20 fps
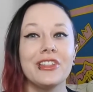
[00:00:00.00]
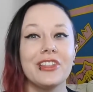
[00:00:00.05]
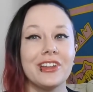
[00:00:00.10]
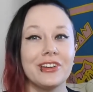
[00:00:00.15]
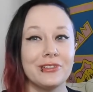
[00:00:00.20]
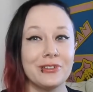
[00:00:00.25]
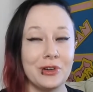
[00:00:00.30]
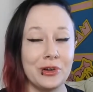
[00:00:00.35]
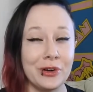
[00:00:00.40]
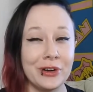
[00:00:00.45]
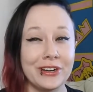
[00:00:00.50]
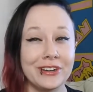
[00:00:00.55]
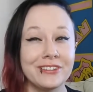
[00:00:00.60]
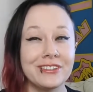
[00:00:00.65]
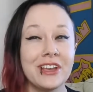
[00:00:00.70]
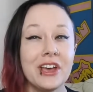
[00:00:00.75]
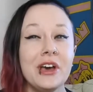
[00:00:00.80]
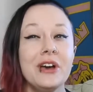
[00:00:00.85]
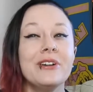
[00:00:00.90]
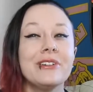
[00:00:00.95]
that of
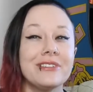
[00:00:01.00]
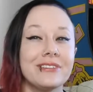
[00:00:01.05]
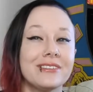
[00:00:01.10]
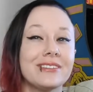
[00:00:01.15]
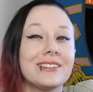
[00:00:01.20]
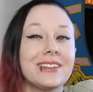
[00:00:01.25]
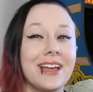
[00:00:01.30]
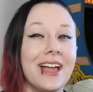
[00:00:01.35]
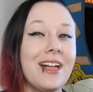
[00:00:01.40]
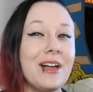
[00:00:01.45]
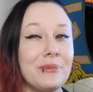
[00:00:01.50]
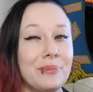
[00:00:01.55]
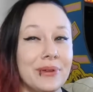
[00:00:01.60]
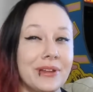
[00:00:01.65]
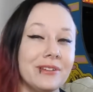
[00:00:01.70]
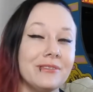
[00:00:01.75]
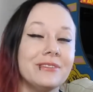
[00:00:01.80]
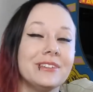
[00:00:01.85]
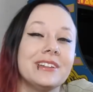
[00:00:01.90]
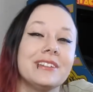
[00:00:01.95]
course was a
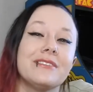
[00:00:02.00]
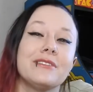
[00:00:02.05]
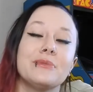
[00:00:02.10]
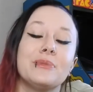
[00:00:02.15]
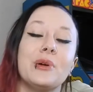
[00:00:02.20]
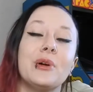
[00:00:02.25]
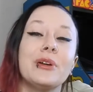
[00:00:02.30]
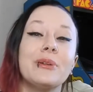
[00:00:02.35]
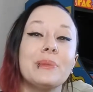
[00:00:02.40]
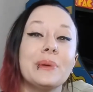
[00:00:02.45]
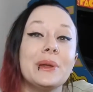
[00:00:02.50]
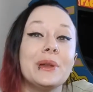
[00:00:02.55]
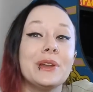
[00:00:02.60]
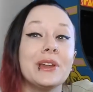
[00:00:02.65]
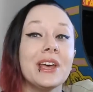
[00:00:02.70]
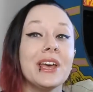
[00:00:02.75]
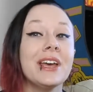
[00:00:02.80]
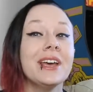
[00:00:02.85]
bit of a disappointment